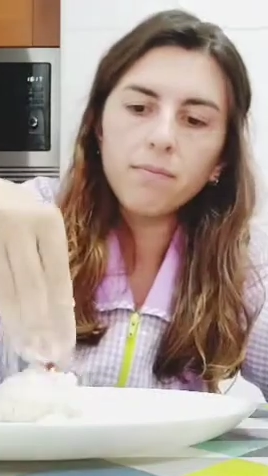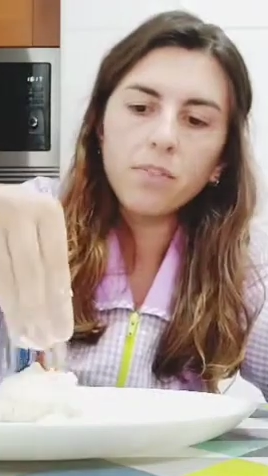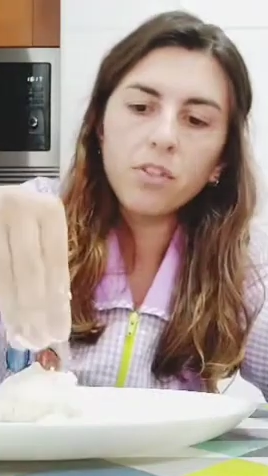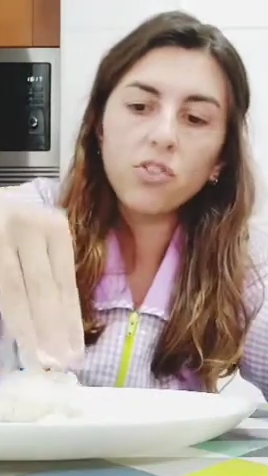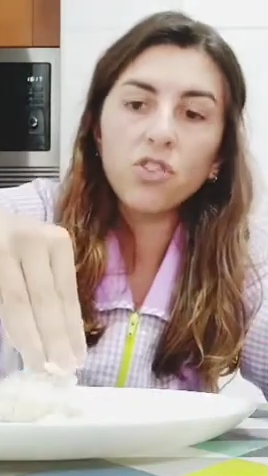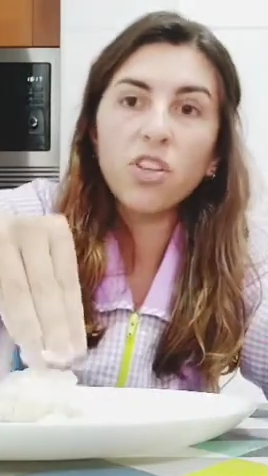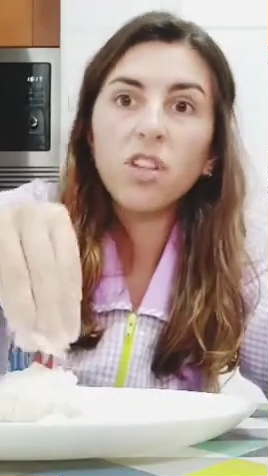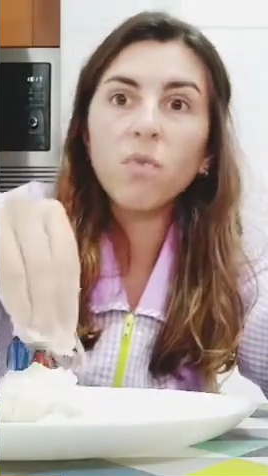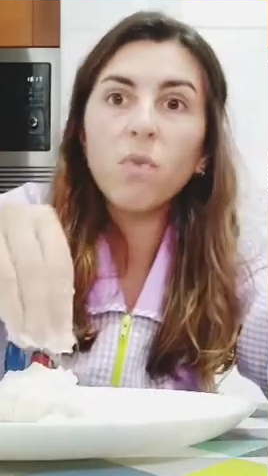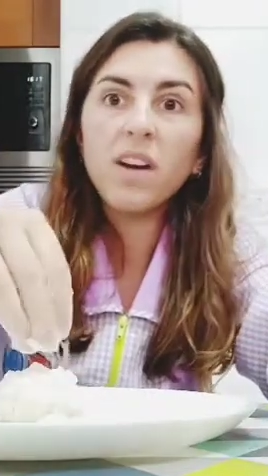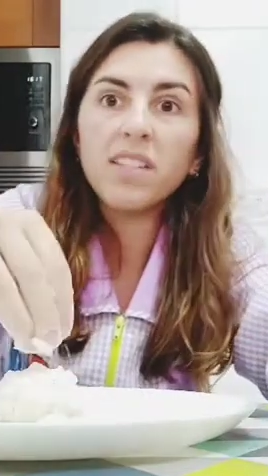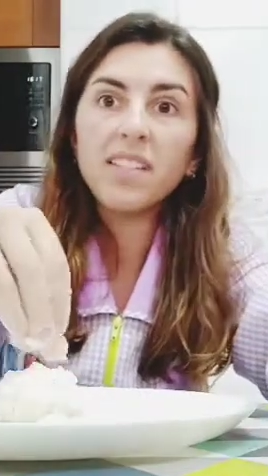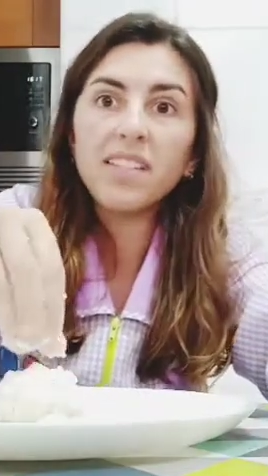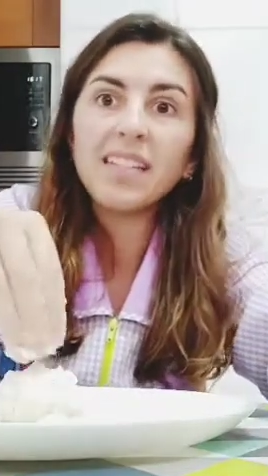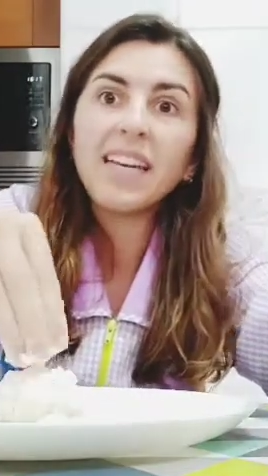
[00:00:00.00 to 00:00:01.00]
Because
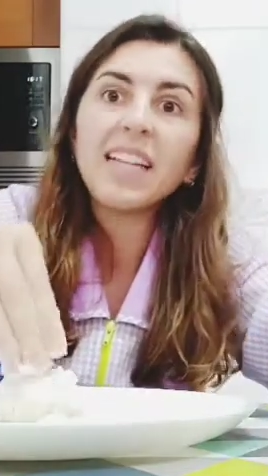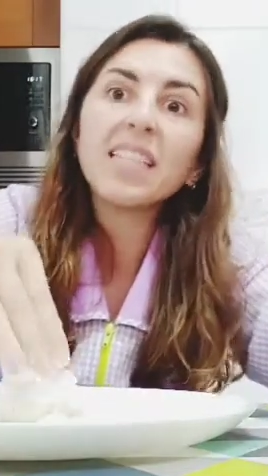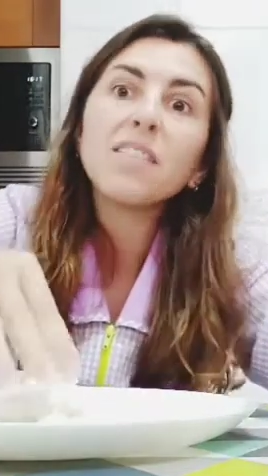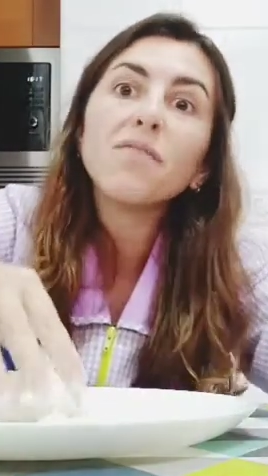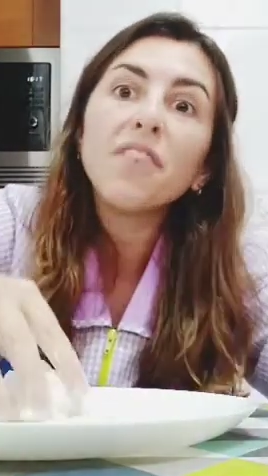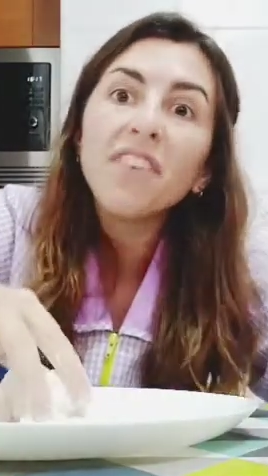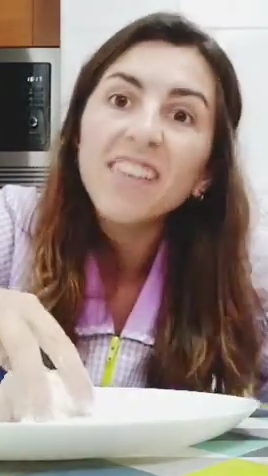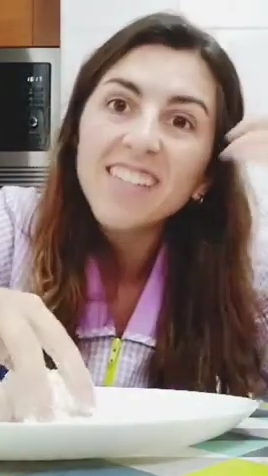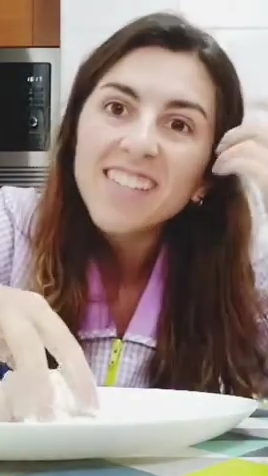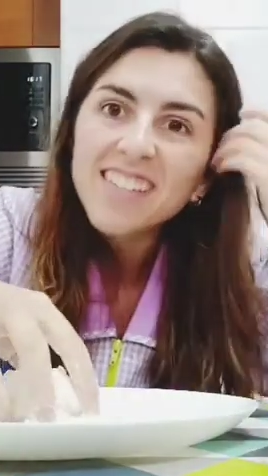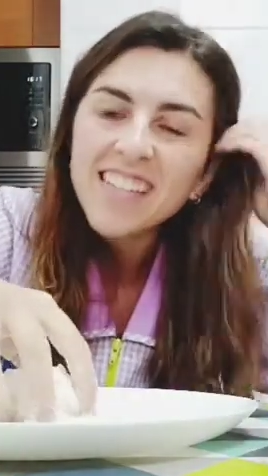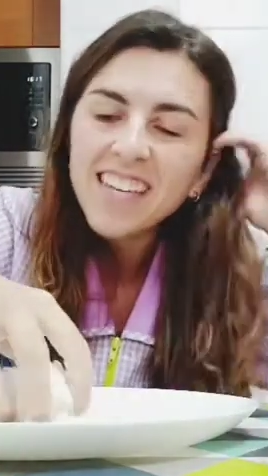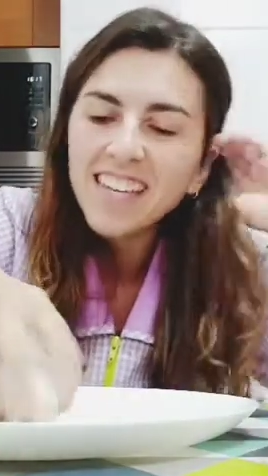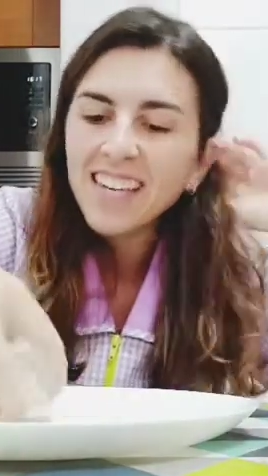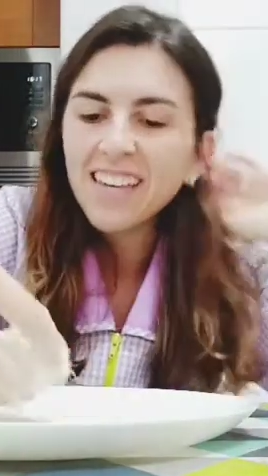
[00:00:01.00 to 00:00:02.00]
otherwise it gets very
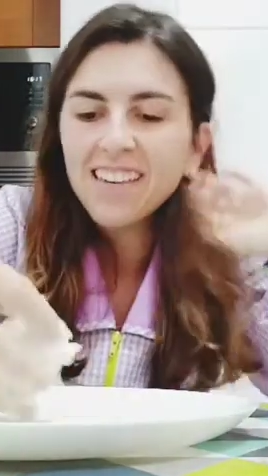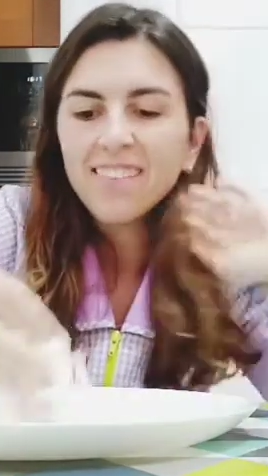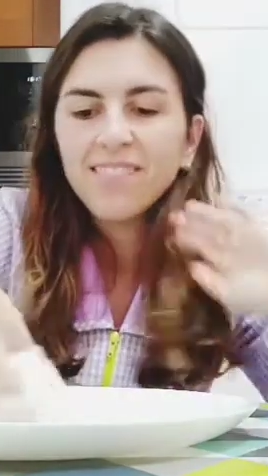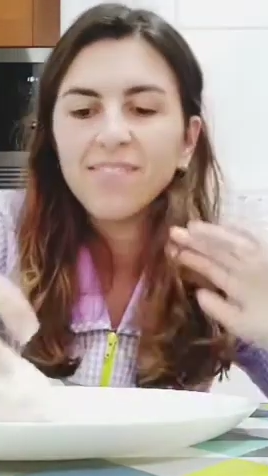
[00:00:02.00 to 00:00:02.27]
sticky.